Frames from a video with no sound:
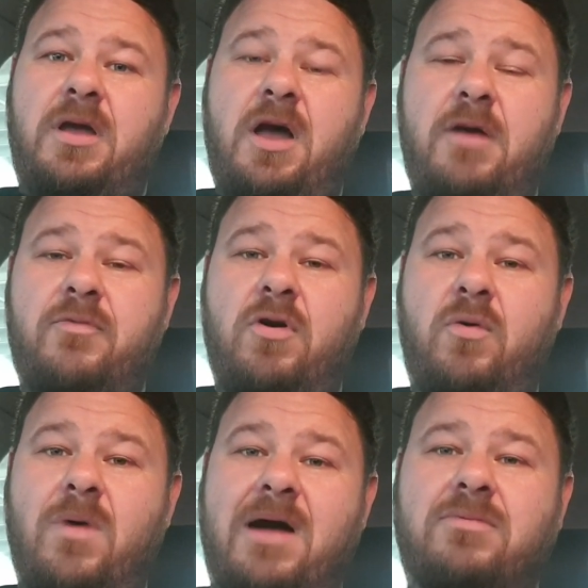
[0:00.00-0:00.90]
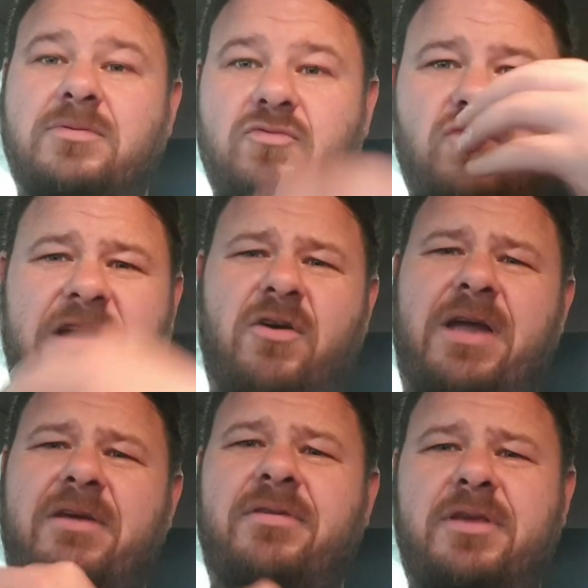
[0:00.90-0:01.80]
Hope you're all well. Red hot
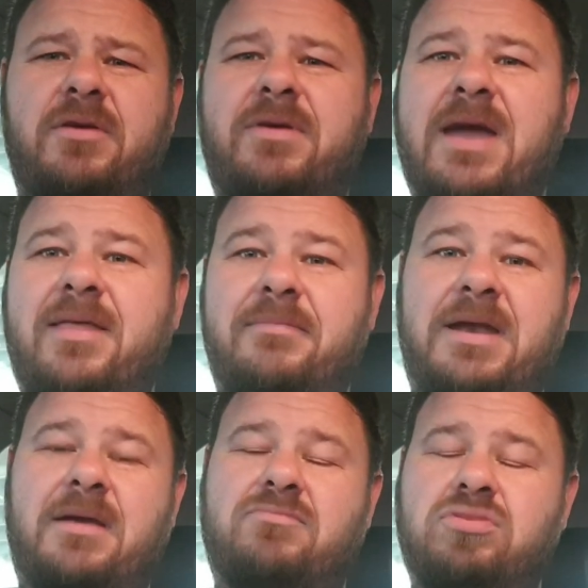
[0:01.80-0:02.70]
here in the UK at the minute.